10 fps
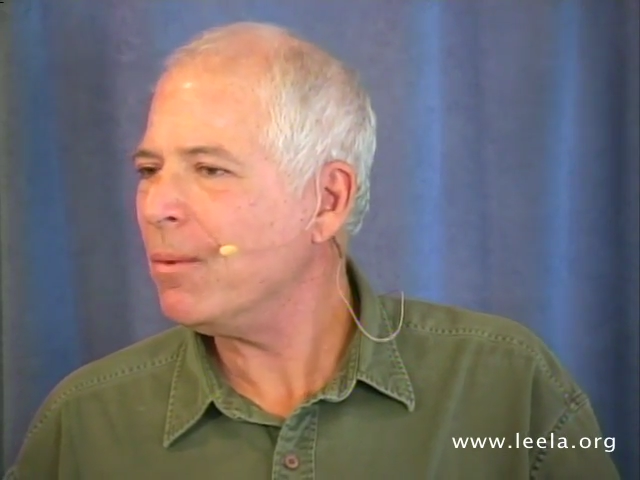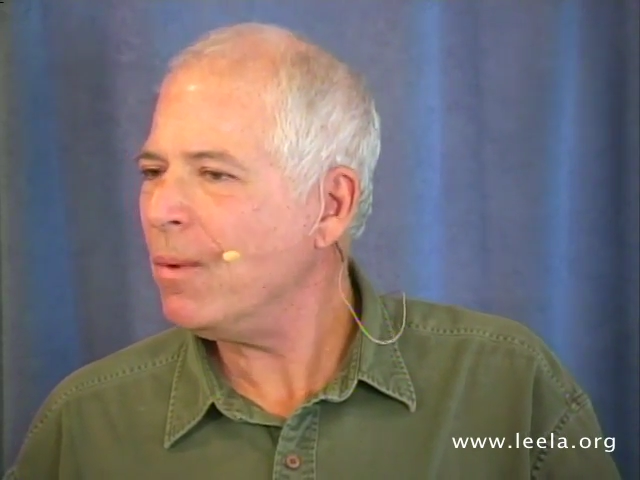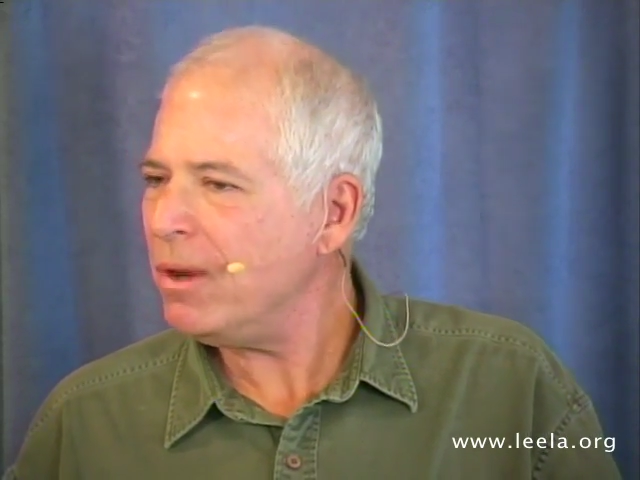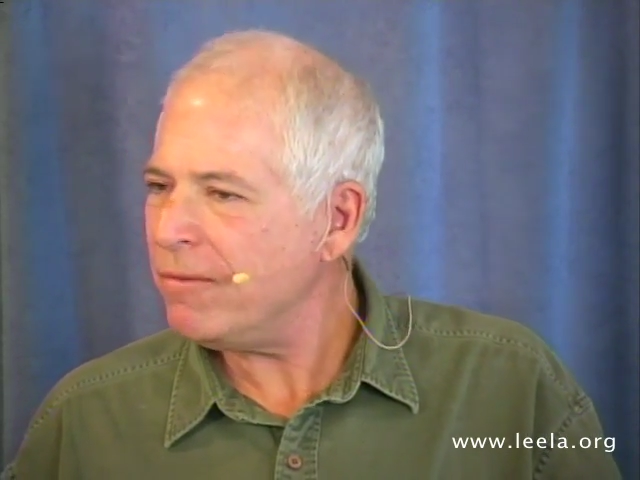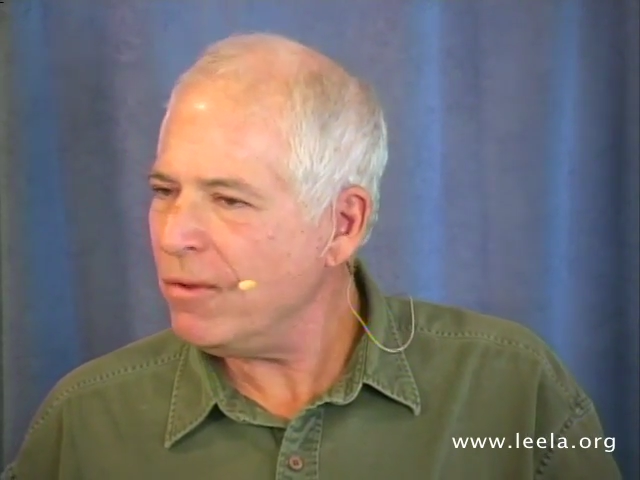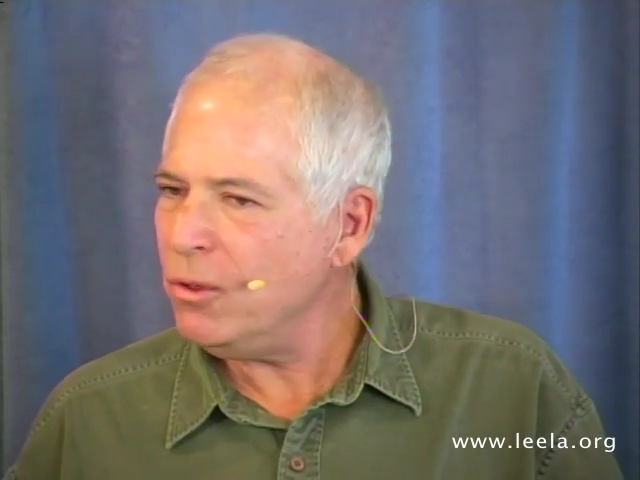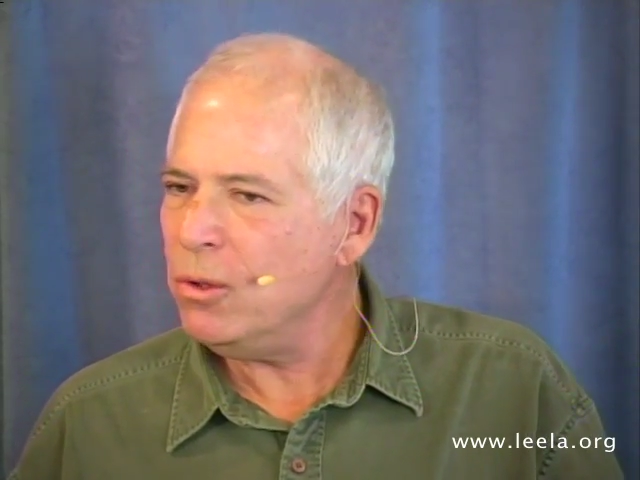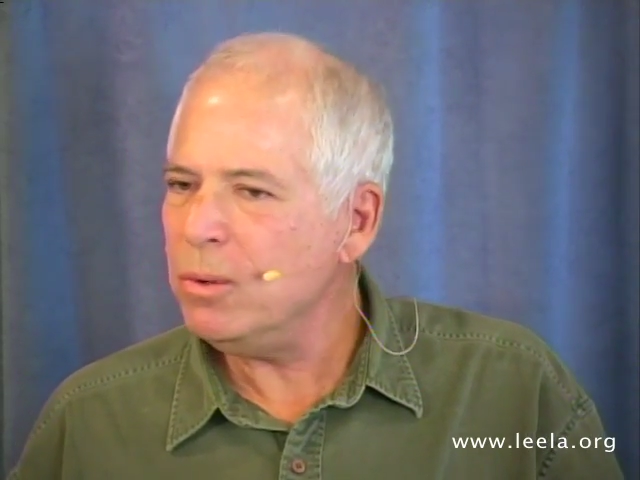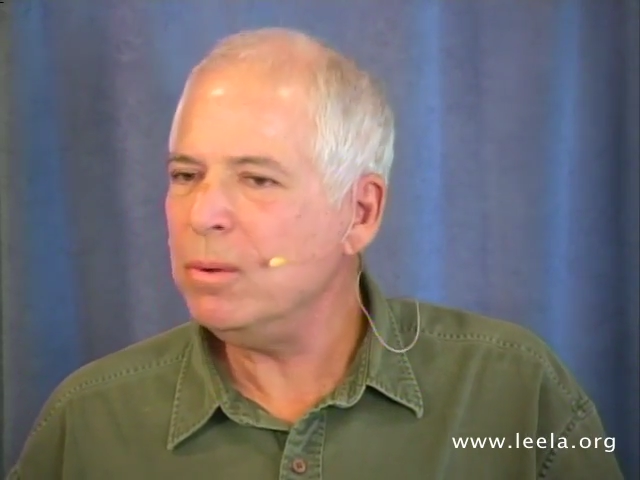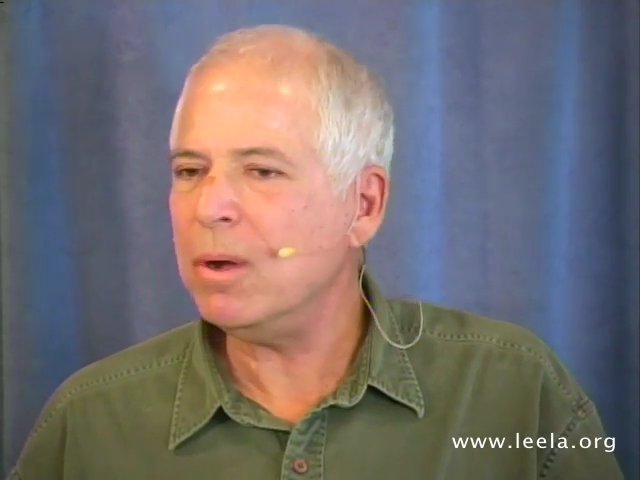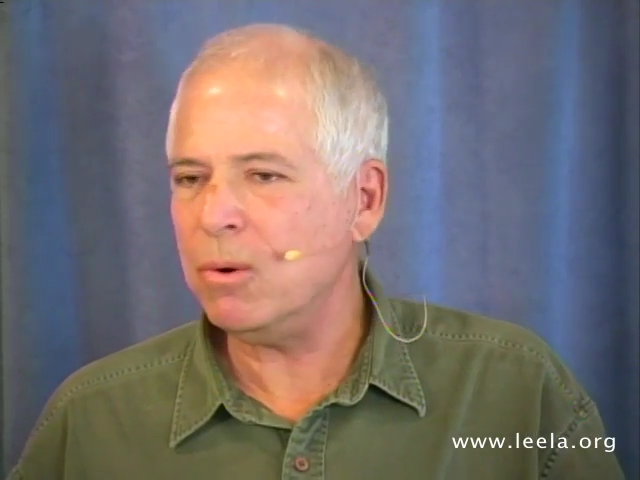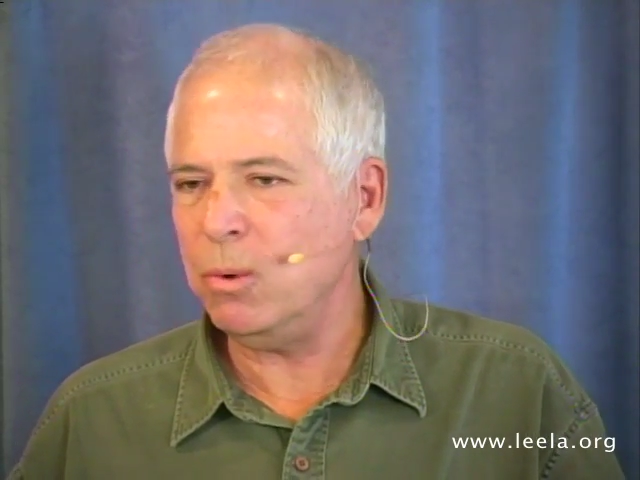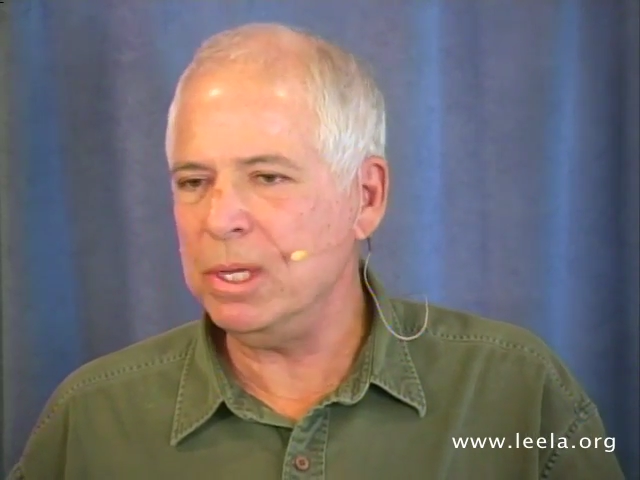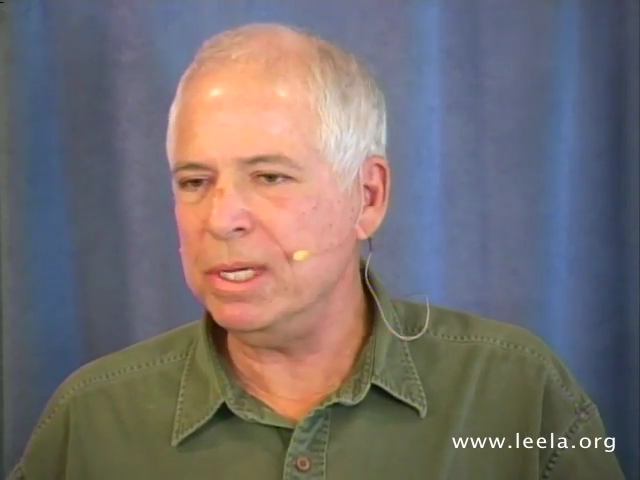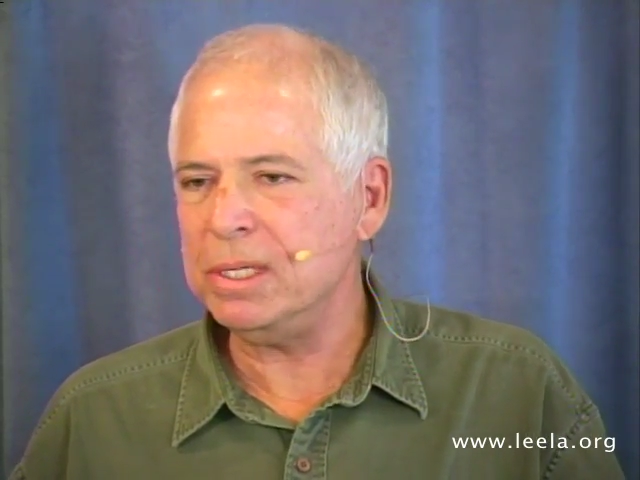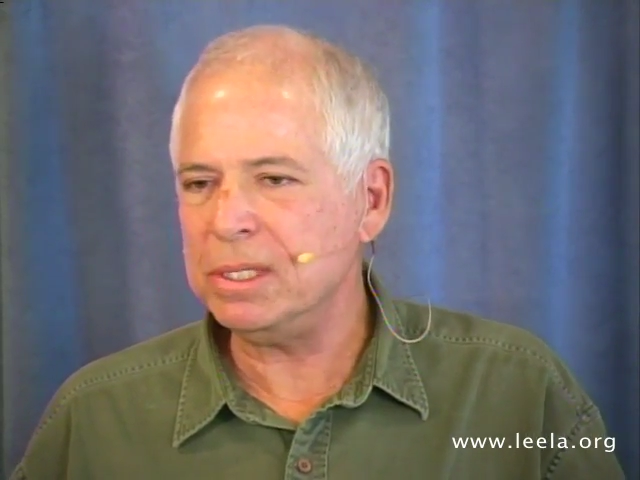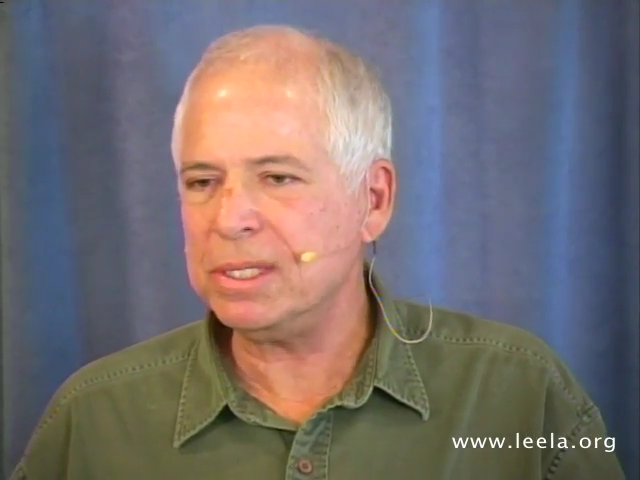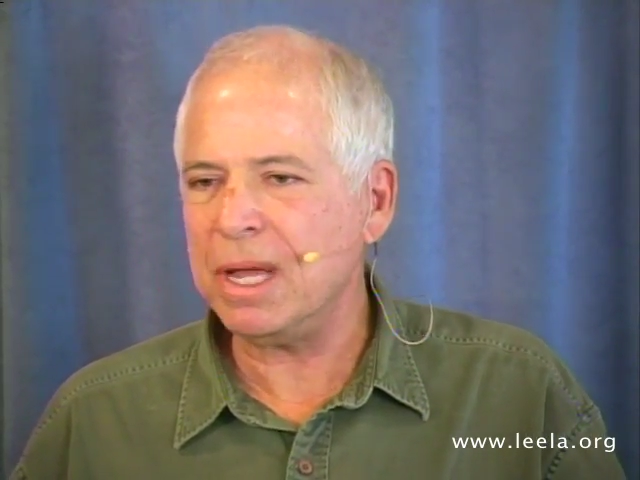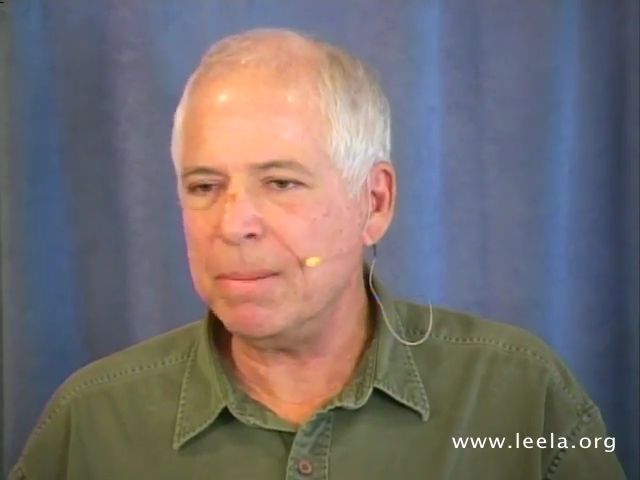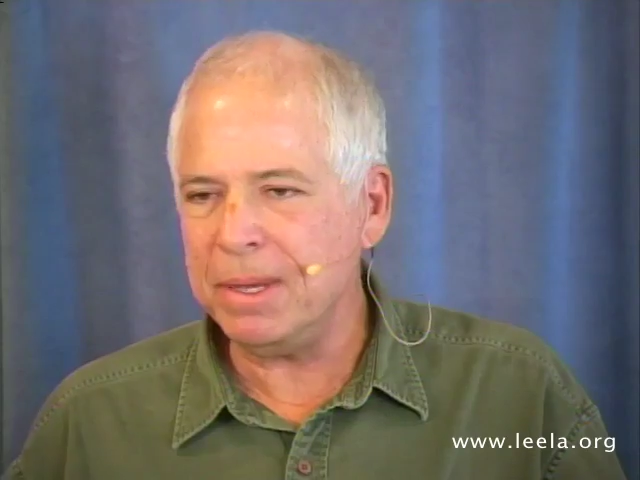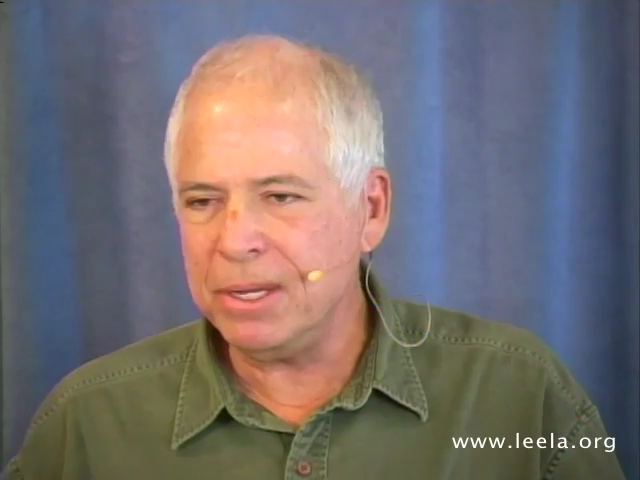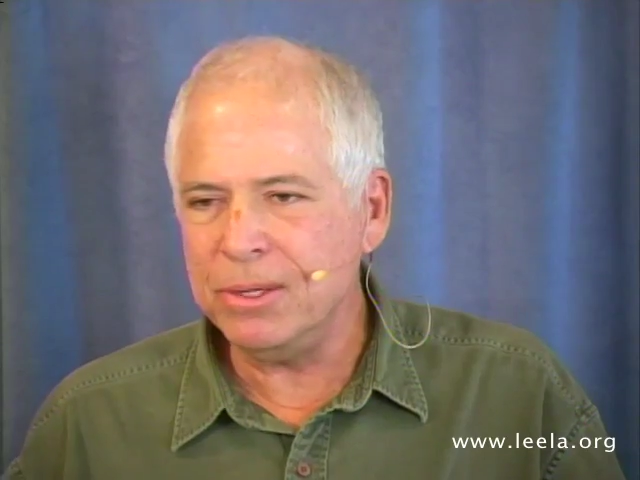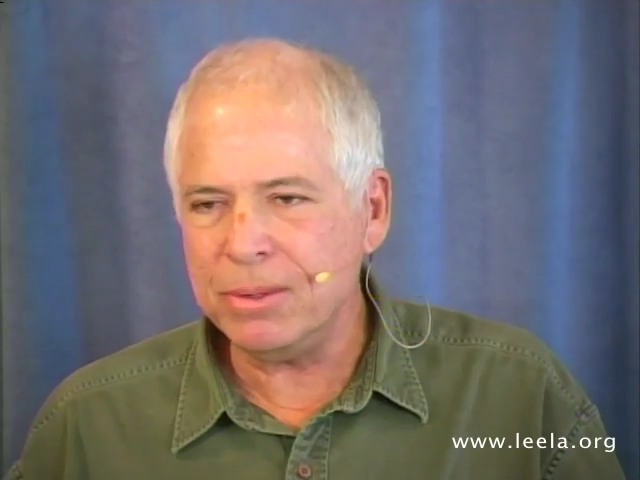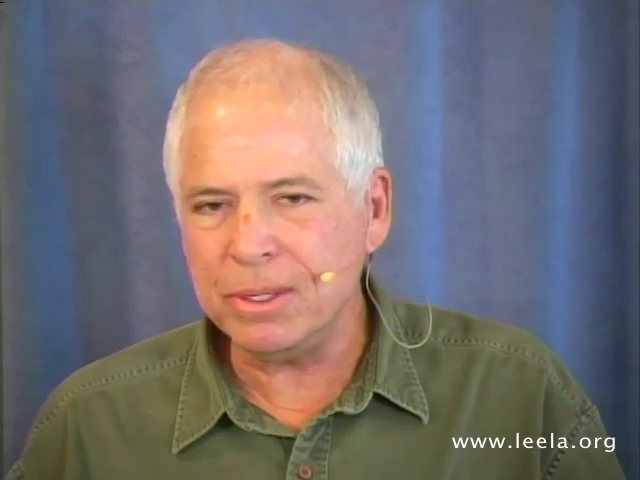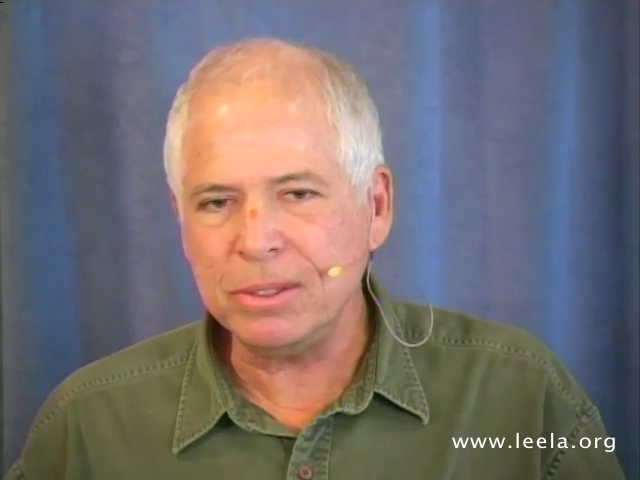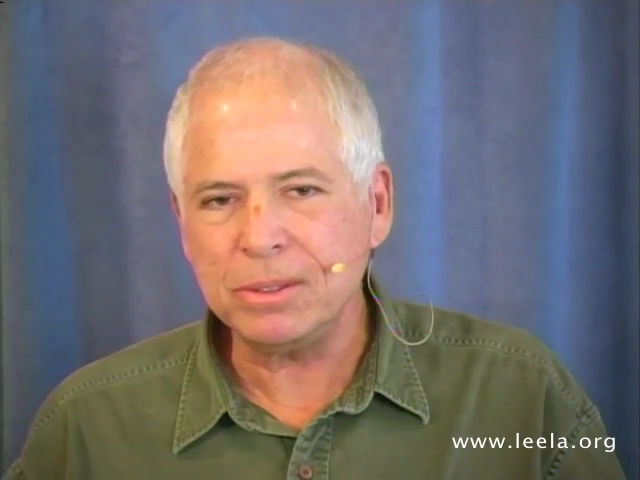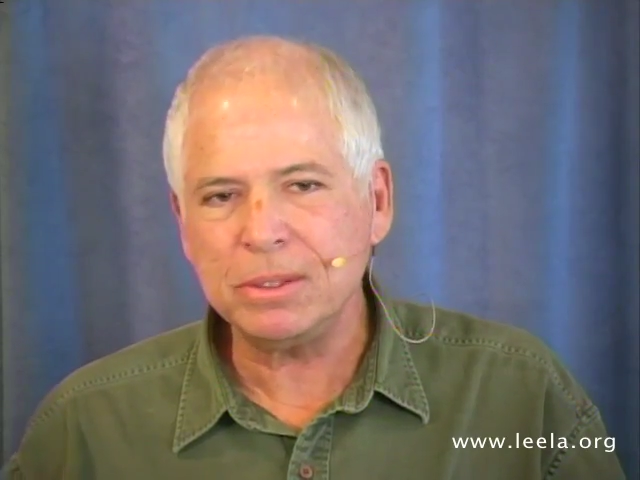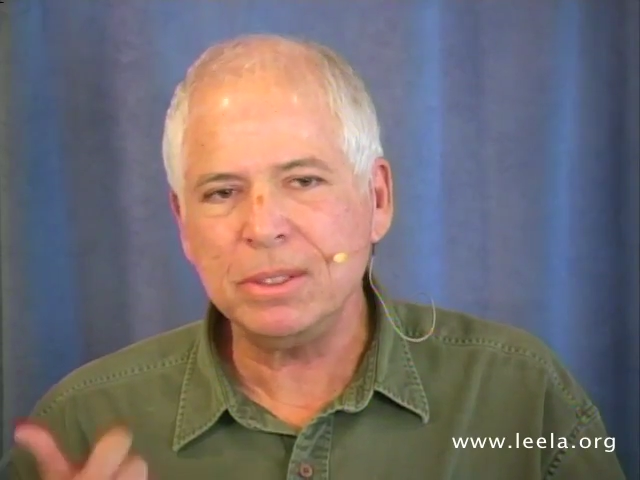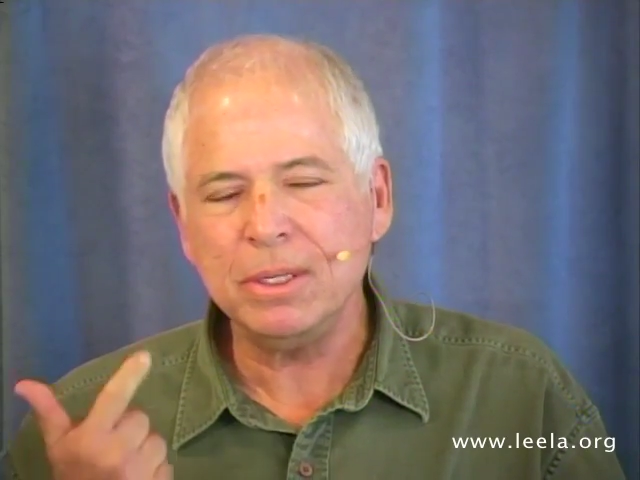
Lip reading: What if you are willing to stop ignorance,